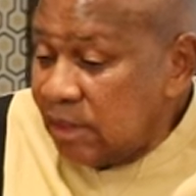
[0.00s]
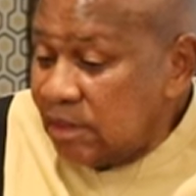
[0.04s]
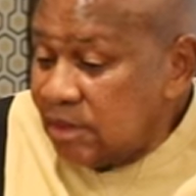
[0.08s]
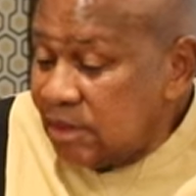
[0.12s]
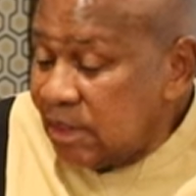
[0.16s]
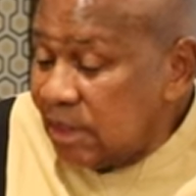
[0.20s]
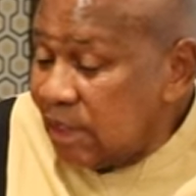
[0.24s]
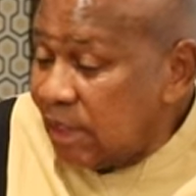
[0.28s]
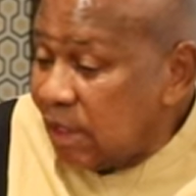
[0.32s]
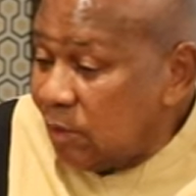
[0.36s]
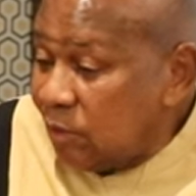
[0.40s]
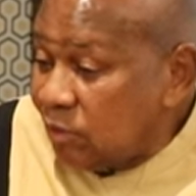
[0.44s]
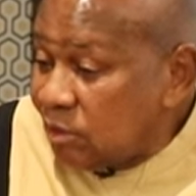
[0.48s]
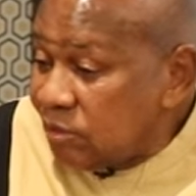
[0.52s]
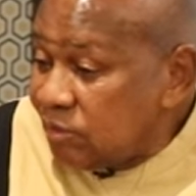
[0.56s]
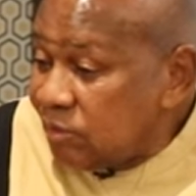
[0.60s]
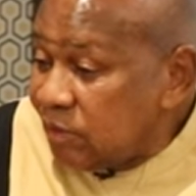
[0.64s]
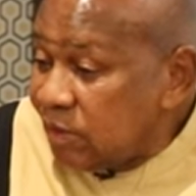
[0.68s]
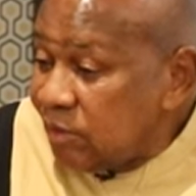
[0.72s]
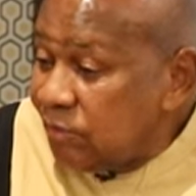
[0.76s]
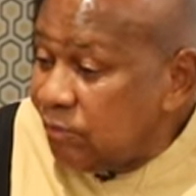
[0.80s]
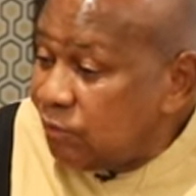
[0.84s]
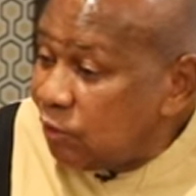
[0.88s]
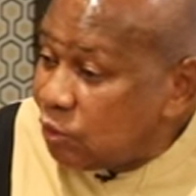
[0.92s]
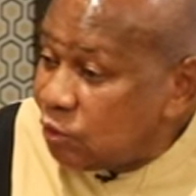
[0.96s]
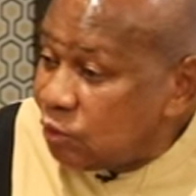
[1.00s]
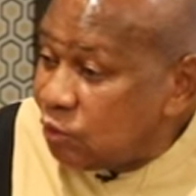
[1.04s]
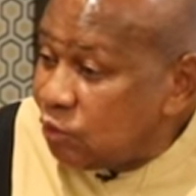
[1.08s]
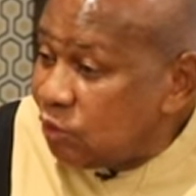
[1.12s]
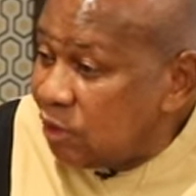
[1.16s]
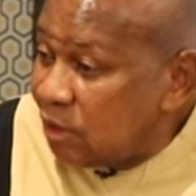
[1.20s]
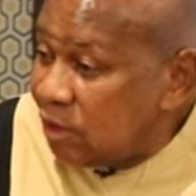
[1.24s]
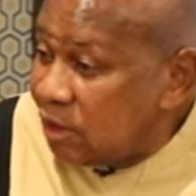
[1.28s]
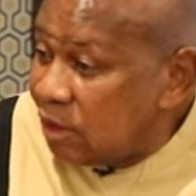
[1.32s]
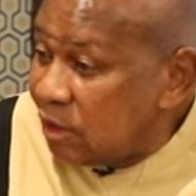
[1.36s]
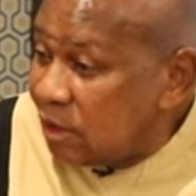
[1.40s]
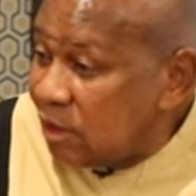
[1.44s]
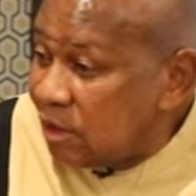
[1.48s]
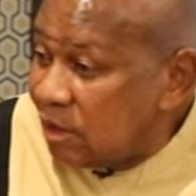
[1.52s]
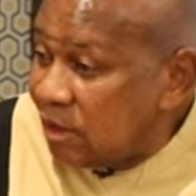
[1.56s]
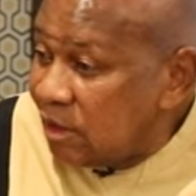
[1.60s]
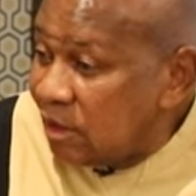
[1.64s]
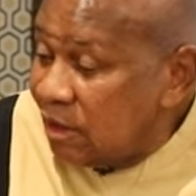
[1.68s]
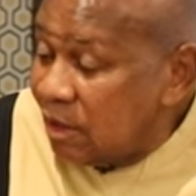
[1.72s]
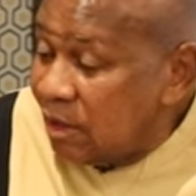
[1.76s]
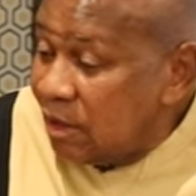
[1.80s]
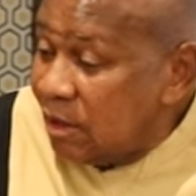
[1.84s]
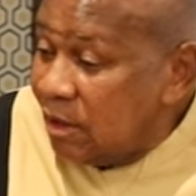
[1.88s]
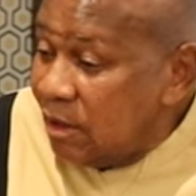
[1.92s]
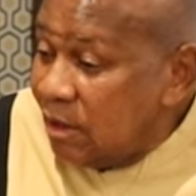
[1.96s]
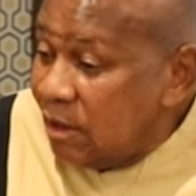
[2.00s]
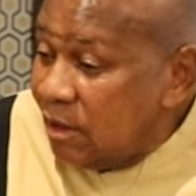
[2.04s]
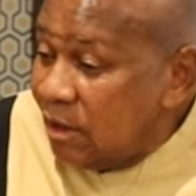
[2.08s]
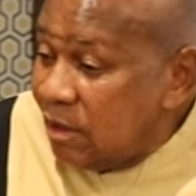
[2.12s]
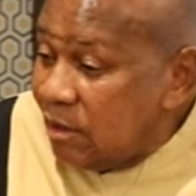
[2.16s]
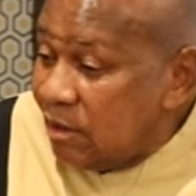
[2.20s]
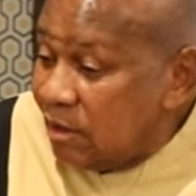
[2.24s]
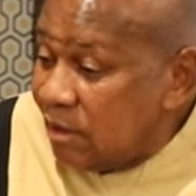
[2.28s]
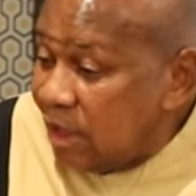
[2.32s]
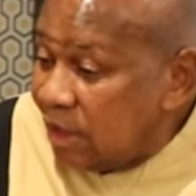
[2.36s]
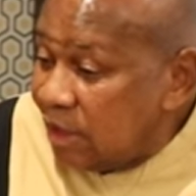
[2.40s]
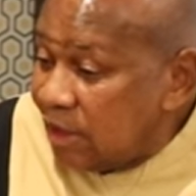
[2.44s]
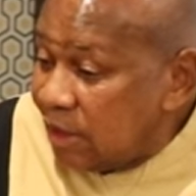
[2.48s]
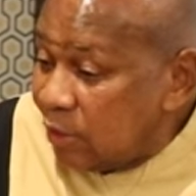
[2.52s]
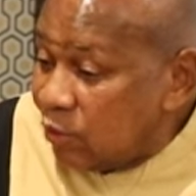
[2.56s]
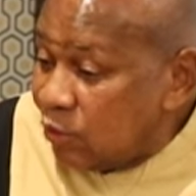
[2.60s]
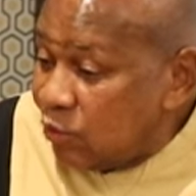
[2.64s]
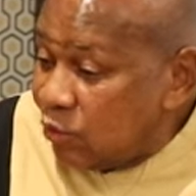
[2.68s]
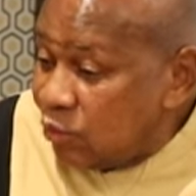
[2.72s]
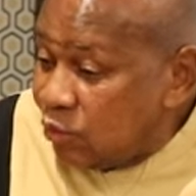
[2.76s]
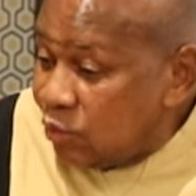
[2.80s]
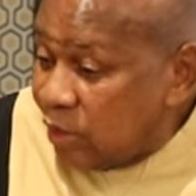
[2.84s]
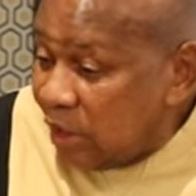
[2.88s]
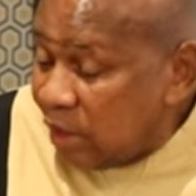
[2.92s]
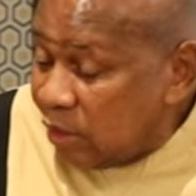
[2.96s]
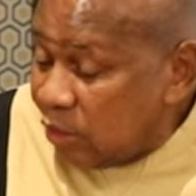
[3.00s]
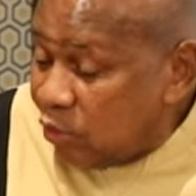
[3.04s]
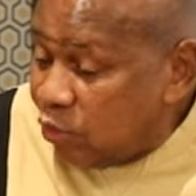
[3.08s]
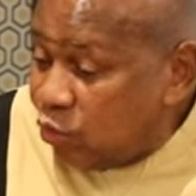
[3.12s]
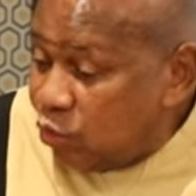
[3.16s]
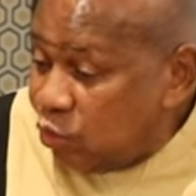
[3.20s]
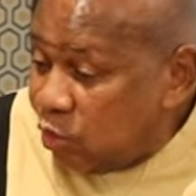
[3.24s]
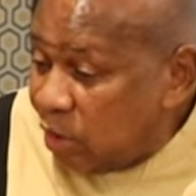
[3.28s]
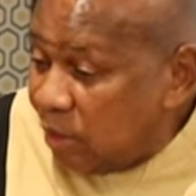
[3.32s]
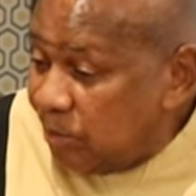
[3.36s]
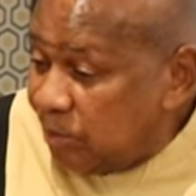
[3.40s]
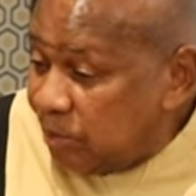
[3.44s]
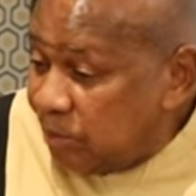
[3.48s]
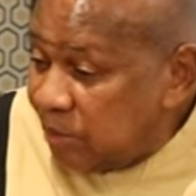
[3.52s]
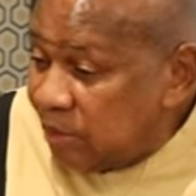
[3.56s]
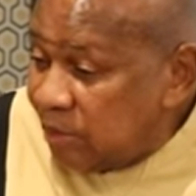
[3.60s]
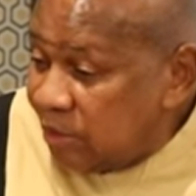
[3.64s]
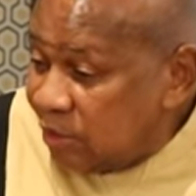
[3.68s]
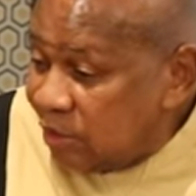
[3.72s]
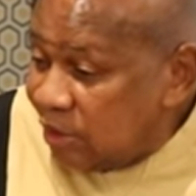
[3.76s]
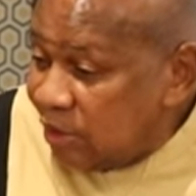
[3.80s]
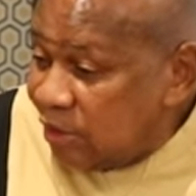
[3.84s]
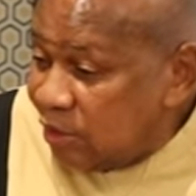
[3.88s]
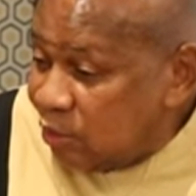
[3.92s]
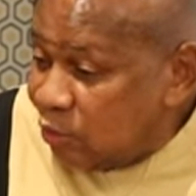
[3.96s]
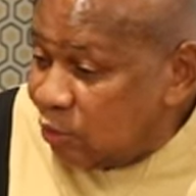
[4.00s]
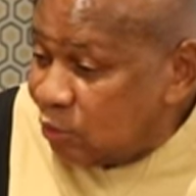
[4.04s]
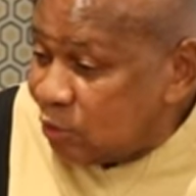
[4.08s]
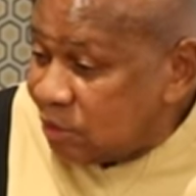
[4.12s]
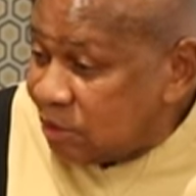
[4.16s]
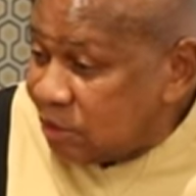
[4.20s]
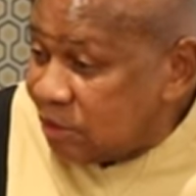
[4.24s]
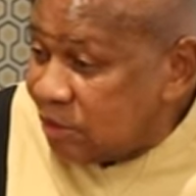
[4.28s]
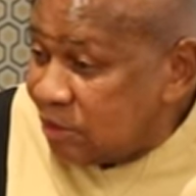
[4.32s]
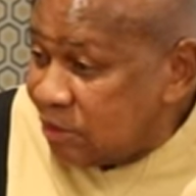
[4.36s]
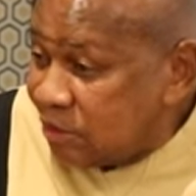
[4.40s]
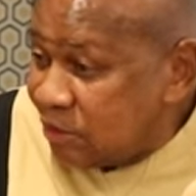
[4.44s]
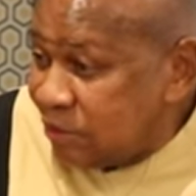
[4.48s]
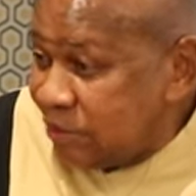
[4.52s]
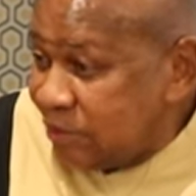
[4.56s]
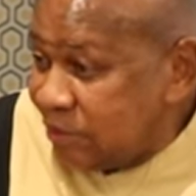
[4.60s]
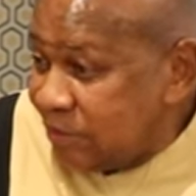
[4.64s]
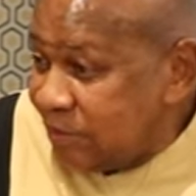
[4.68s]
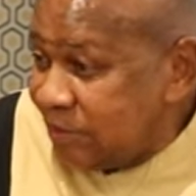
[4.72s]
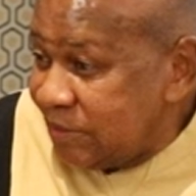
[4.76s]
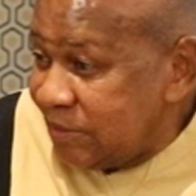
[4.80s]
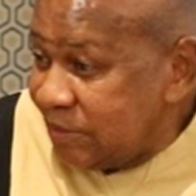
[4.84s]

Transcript: I can say I was very fortunate mm-hmm. that I, I grew up in, in those,